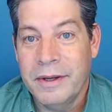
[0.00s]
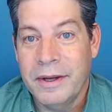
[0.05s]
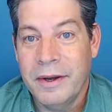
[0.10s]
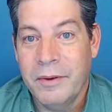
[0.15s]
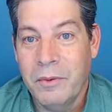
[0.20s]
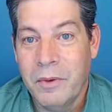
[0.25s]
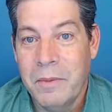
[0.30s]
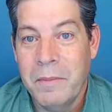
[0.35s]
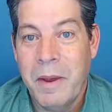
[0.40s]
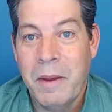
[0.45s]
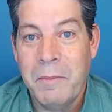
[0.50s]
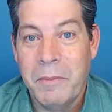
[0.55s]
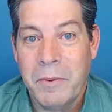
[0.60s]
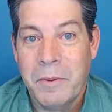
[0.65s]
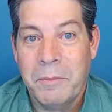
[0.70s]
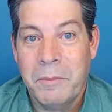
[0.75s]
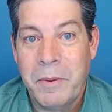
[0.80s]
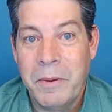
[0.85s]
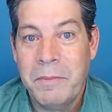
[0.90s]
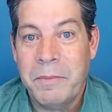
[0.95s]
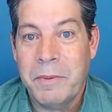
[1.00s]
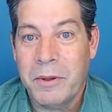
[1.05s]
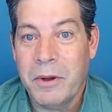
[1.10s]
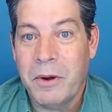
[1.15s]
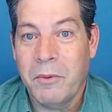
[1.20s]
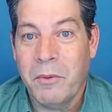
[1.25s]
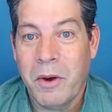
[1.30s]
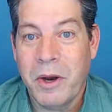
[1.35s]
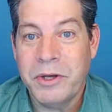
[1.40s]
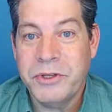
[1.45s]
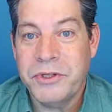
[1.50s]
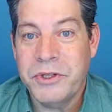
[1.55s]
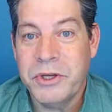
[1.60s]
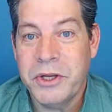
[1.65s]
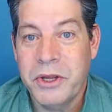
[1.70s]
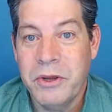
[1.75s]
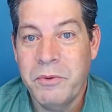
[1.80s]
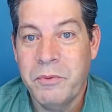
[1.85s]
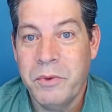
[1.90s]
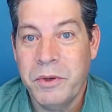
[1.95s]
Remember, people are watching
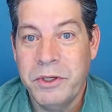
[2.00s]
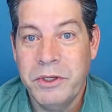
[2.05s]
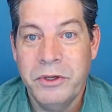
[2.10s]
you when